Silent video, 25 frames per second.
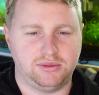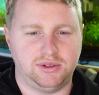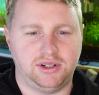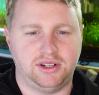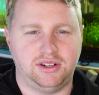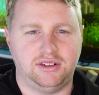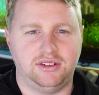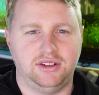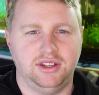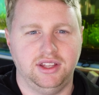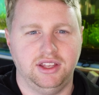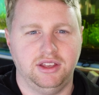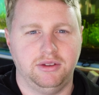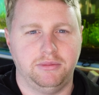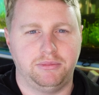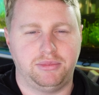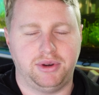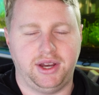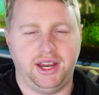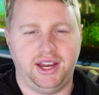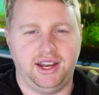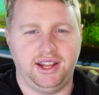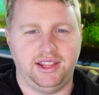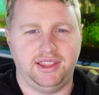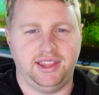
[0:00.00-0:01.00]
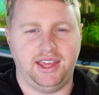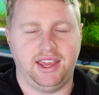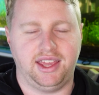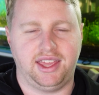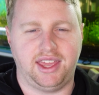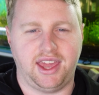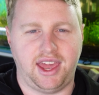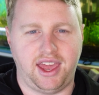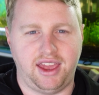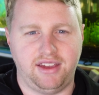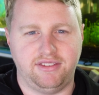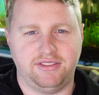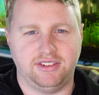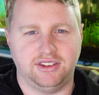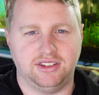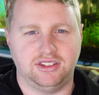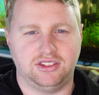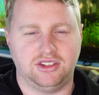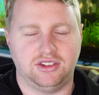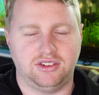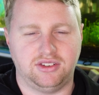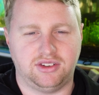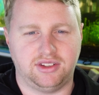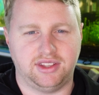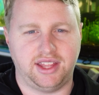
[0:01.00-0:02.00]
will breed in their cave and
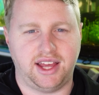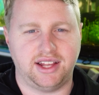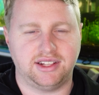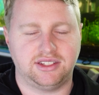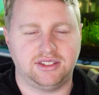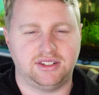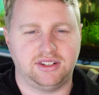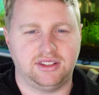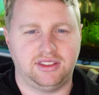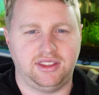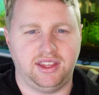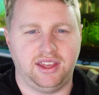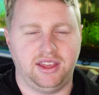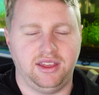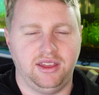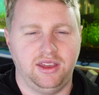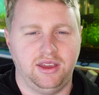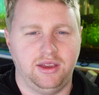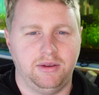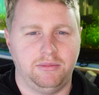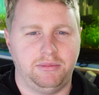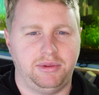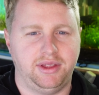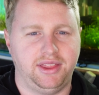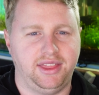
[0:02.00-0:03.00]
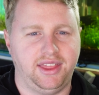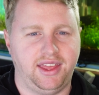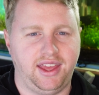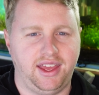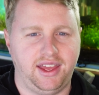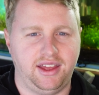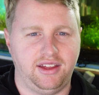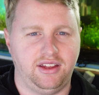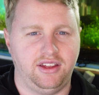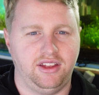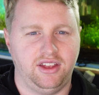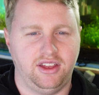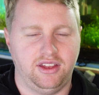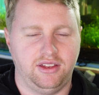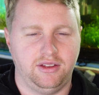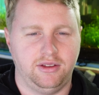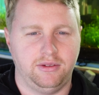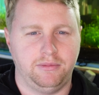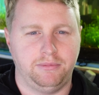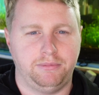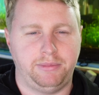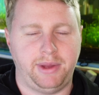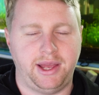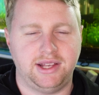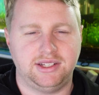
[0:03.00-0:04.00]
do all that sort of thing, but they're
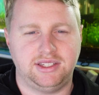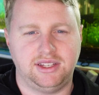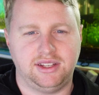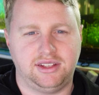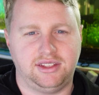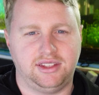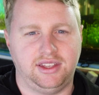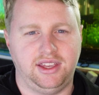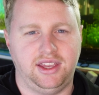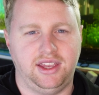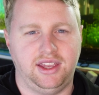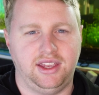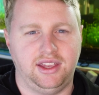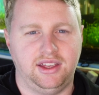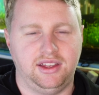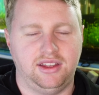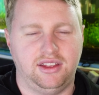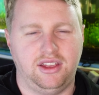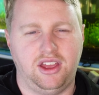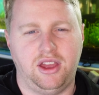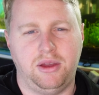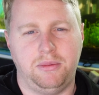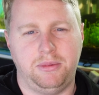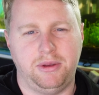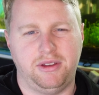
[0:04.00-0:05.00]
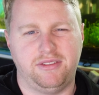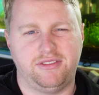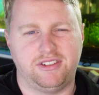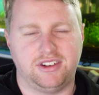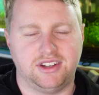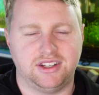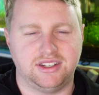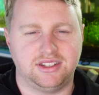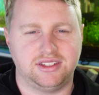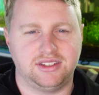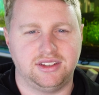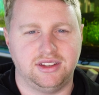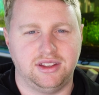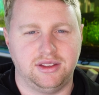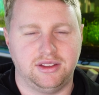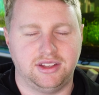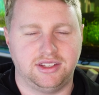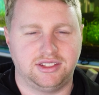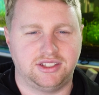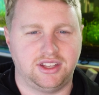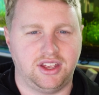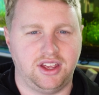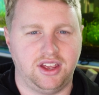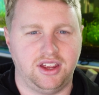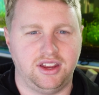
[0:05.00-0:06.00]
basically herbivorous,
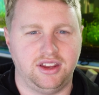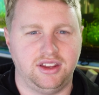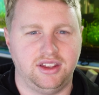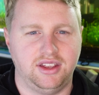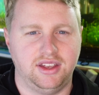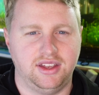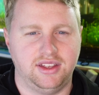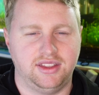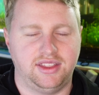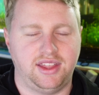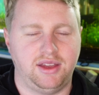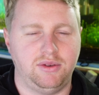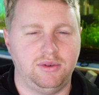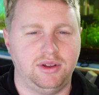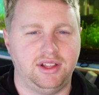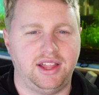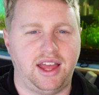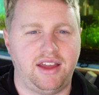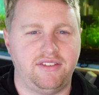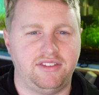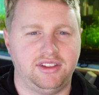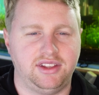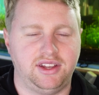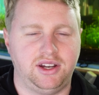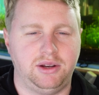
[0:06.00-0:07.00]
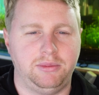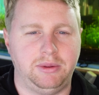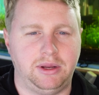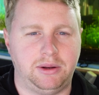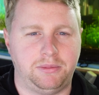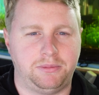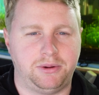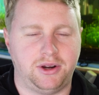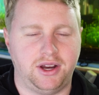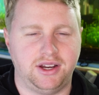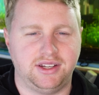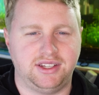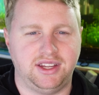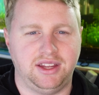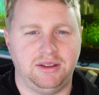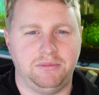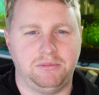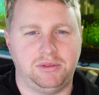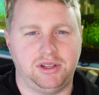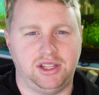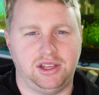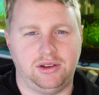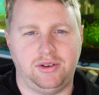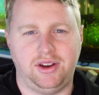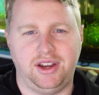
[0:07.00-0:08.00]
so they will have a little bit of protein,
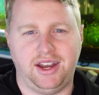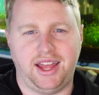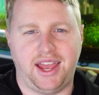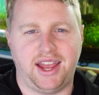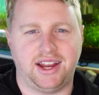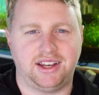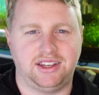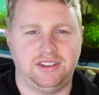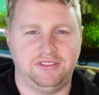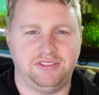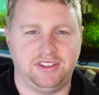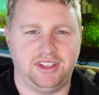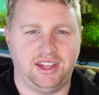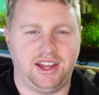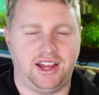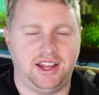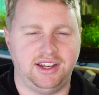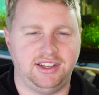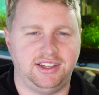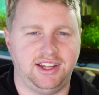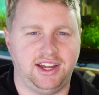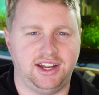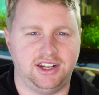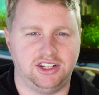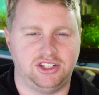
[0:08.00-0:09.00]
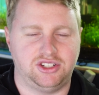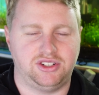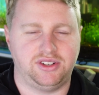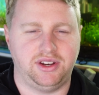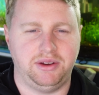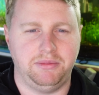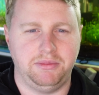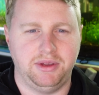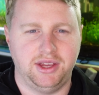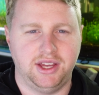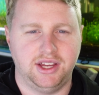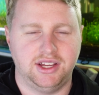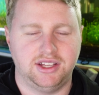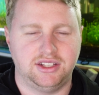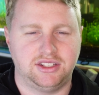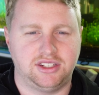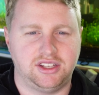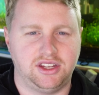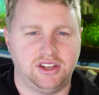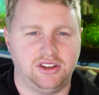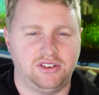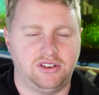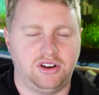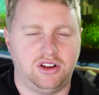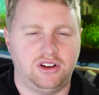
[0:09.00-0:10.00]
but they won't actively hunt out a shrimp,
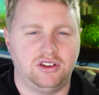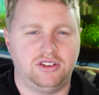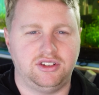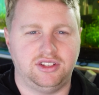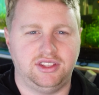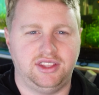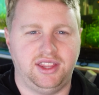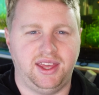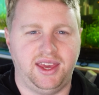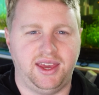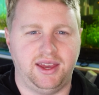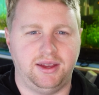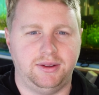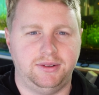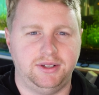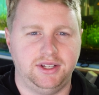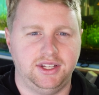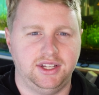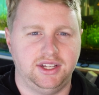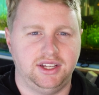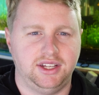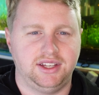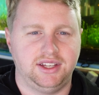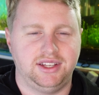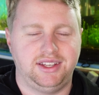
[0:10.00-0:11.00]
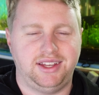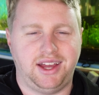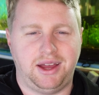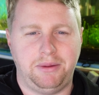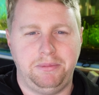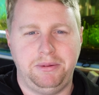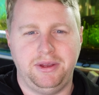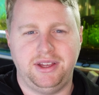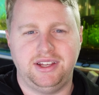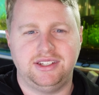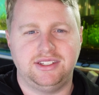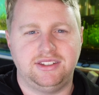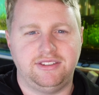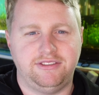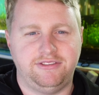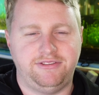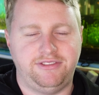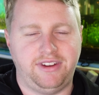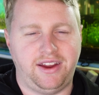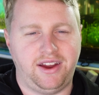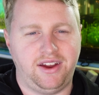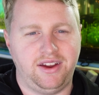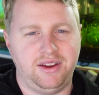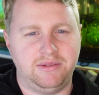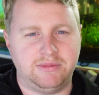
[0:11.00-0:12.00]
so you're all good there. Guppies,
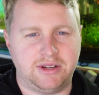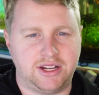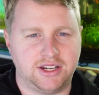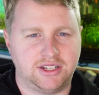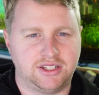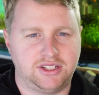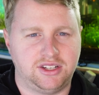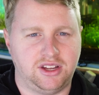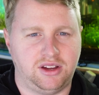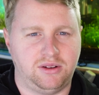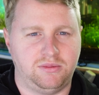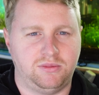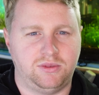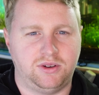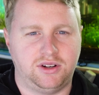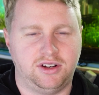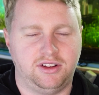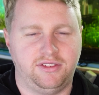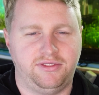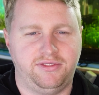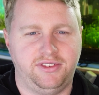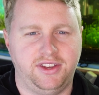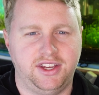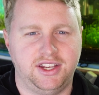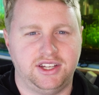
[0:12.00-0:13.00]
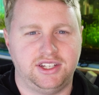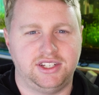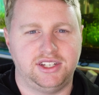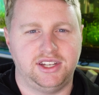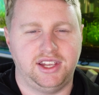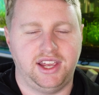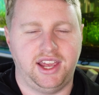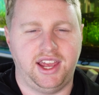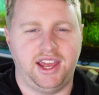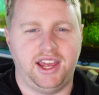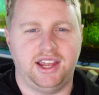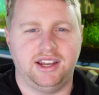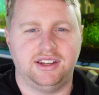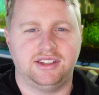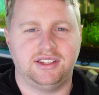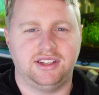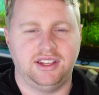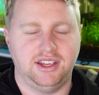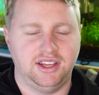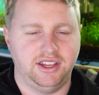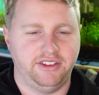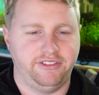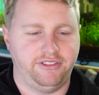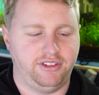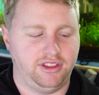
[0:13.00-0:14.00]
very much top water fish, and
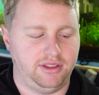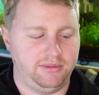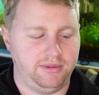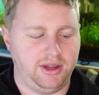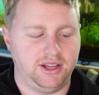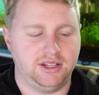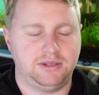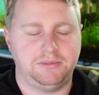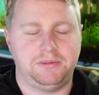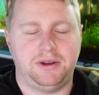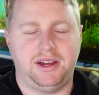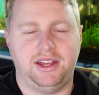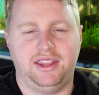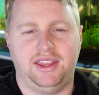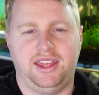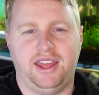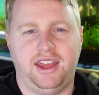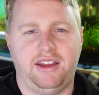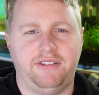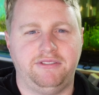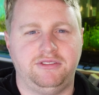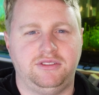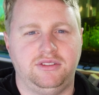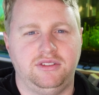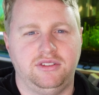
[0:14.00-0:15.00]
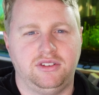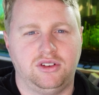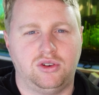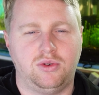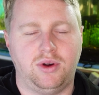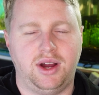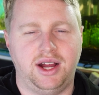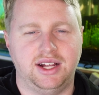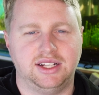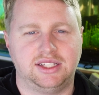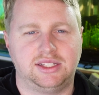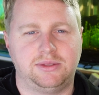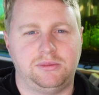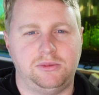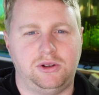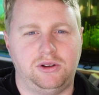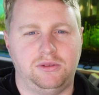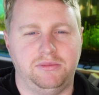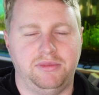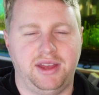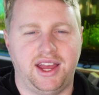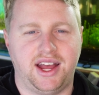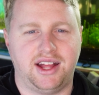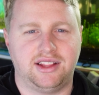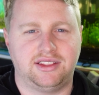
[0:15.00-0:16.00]
for the most part they have quite small
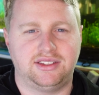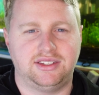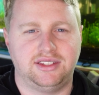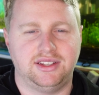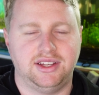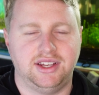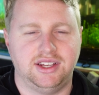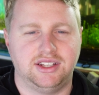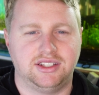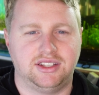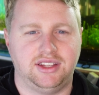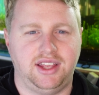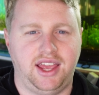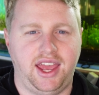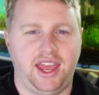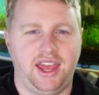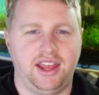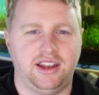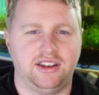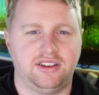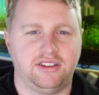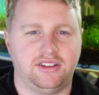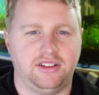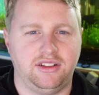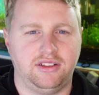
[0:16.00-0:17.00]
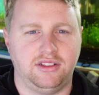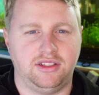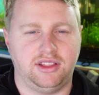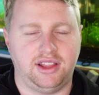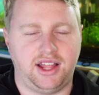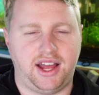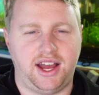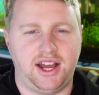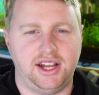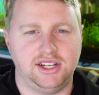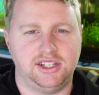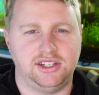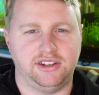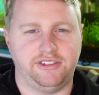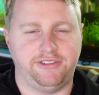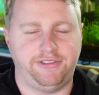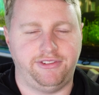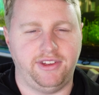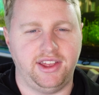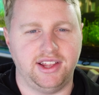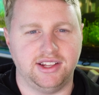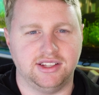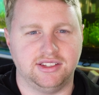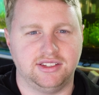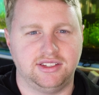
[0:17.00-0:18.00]
mouths and larger
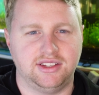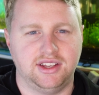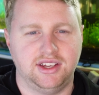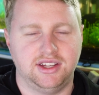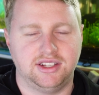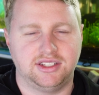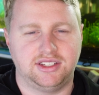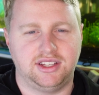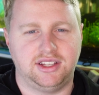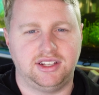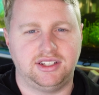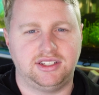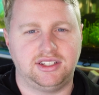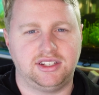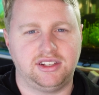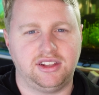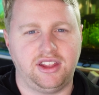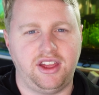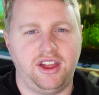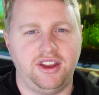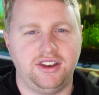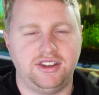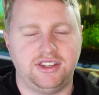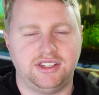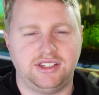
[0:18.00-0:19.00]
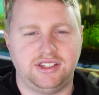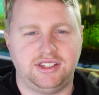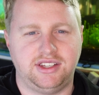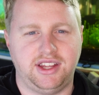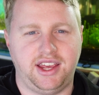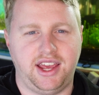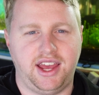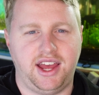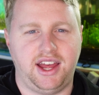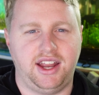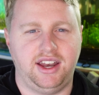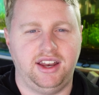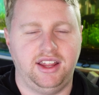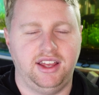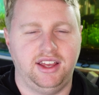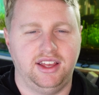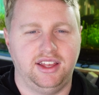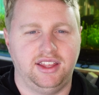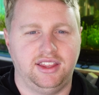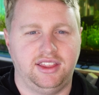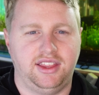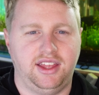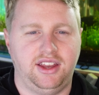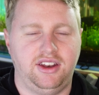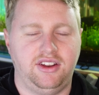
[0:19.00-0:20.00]
fins. So they're slowed down,
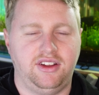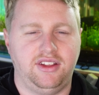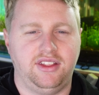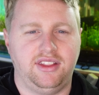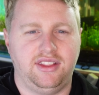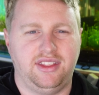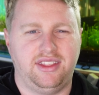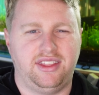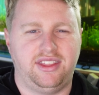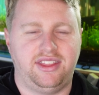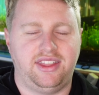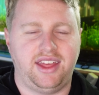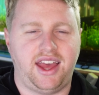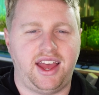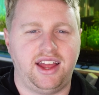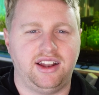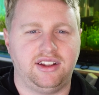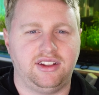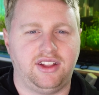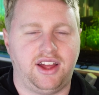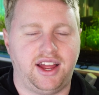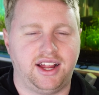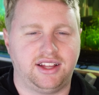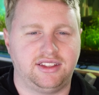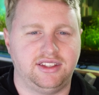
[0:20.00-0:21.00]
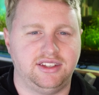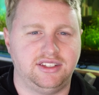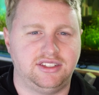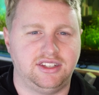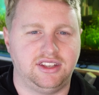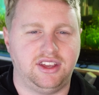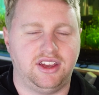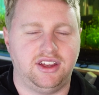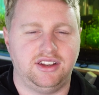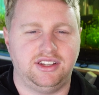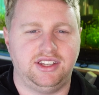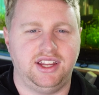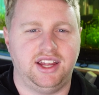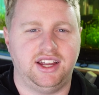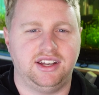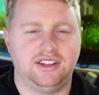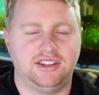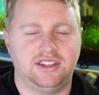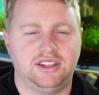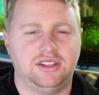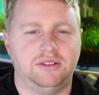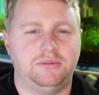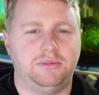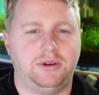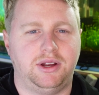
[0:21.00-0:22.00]
they're not that likely to go down
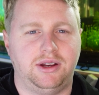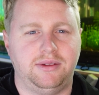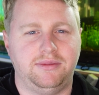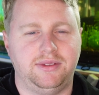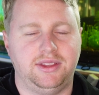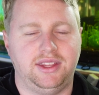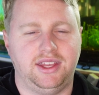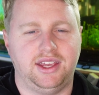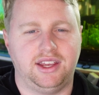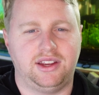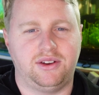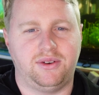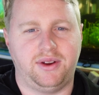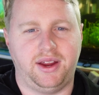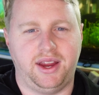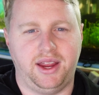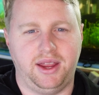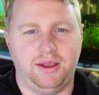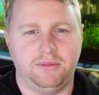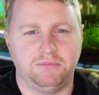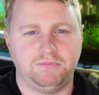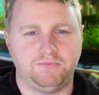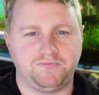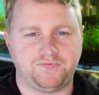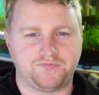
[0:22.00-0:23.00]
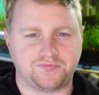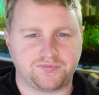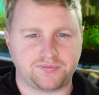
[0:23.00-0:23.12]
to the bottom of the aquarium,